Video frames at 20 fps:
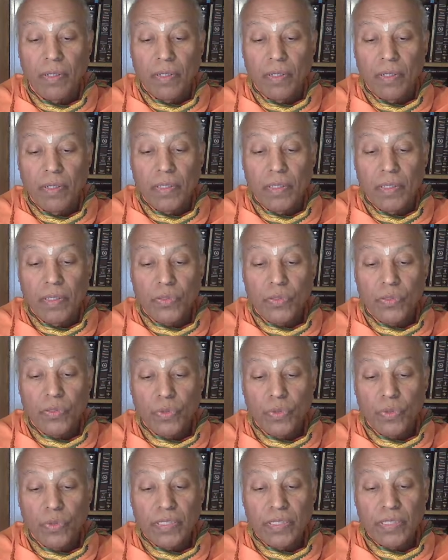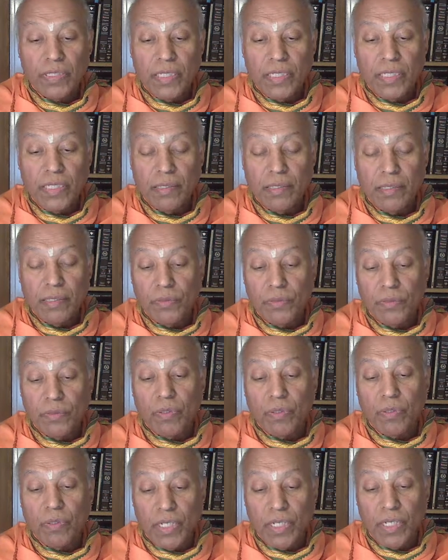Suta
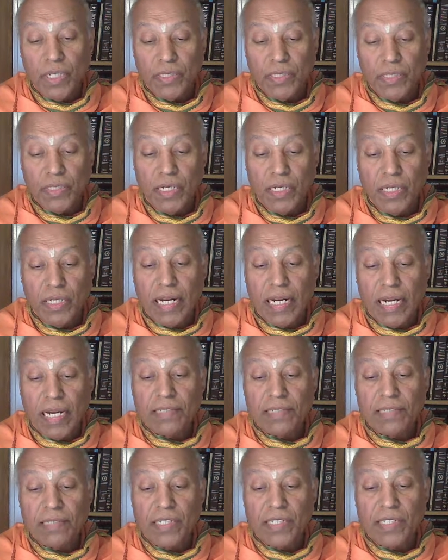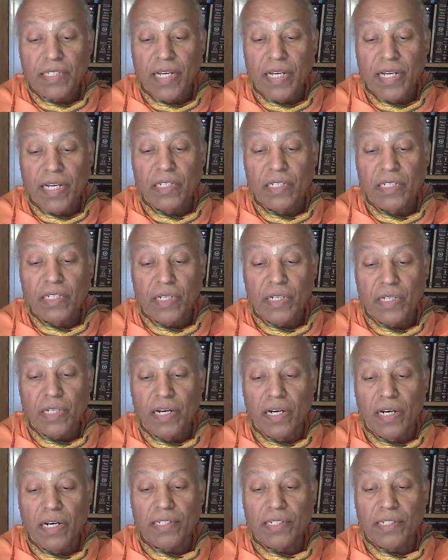Maharshi narrates the tales
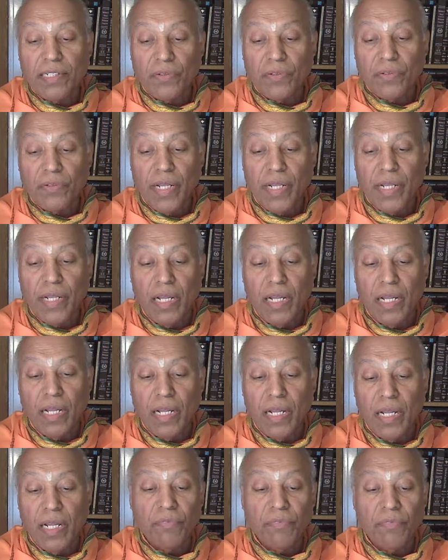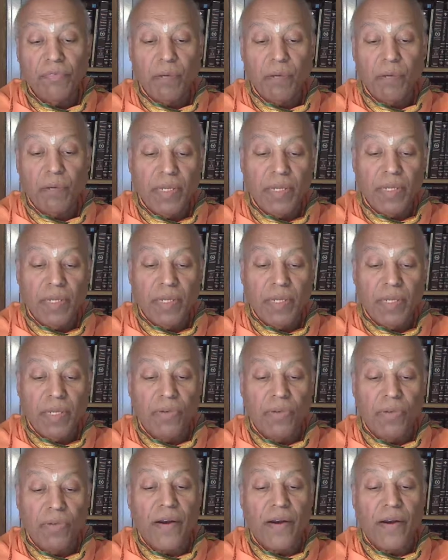related to the life and place of Lord
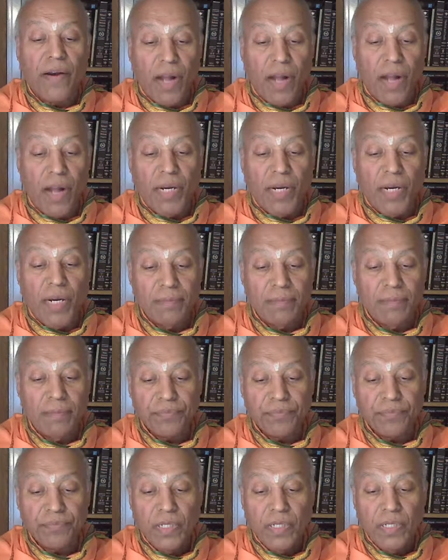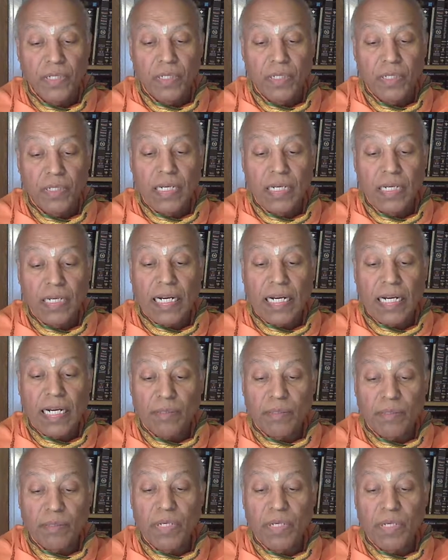Rama in an assembly
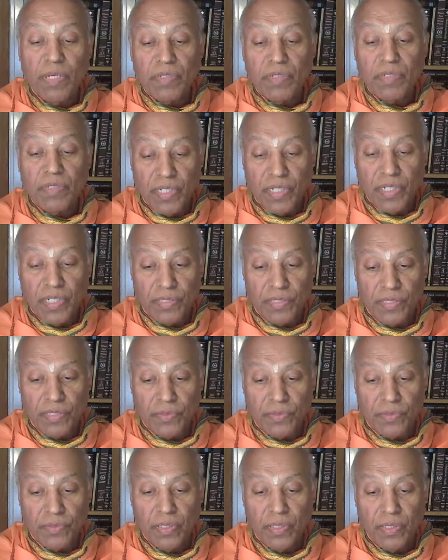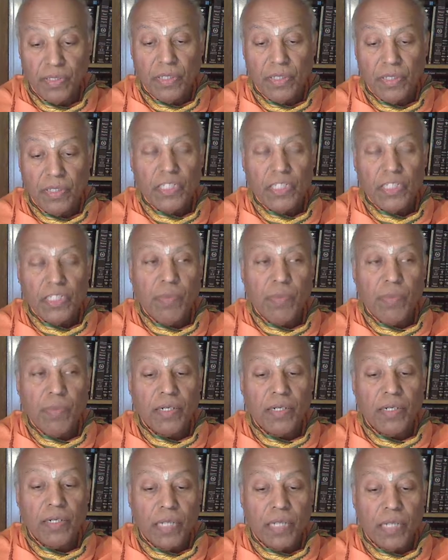of the sages. This part
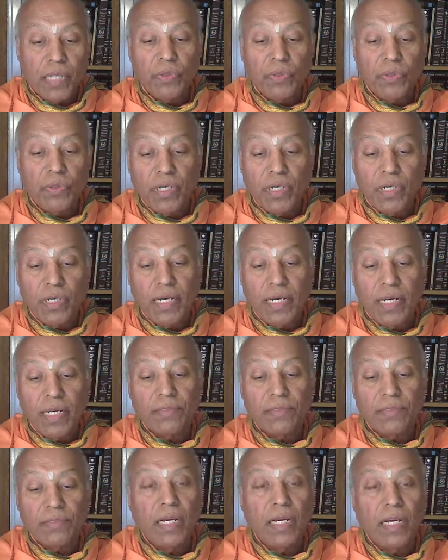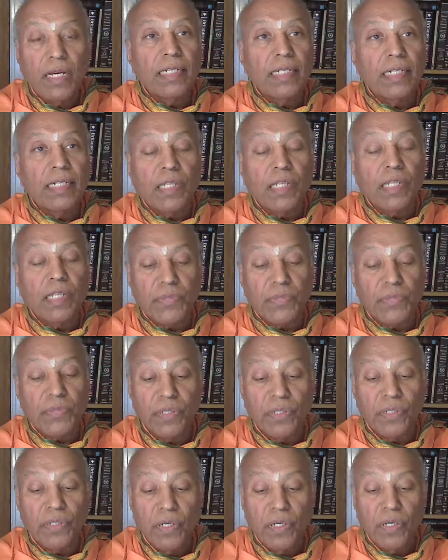also contains a description
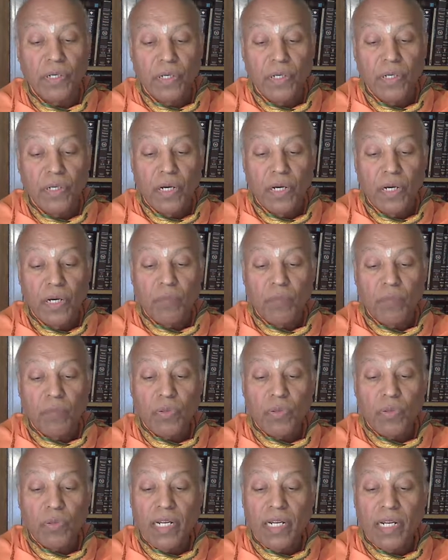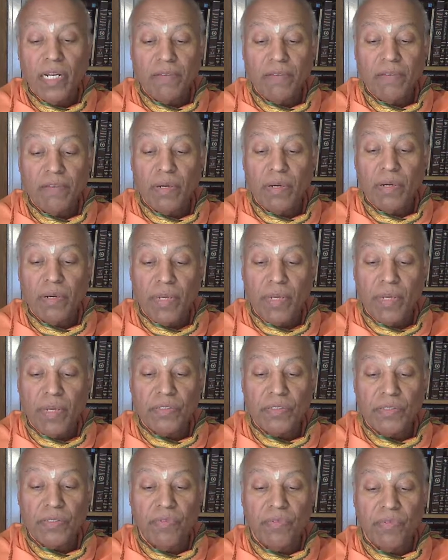about the life and place of
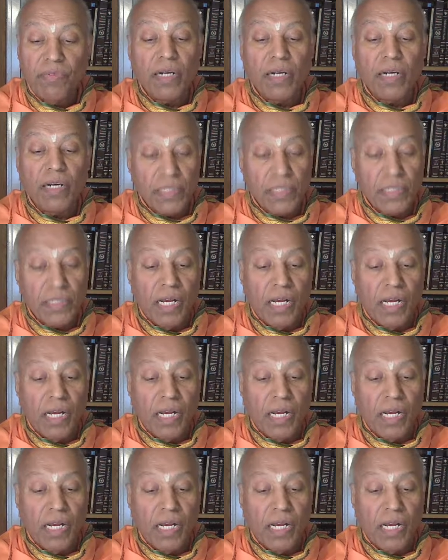Lord Krishna also.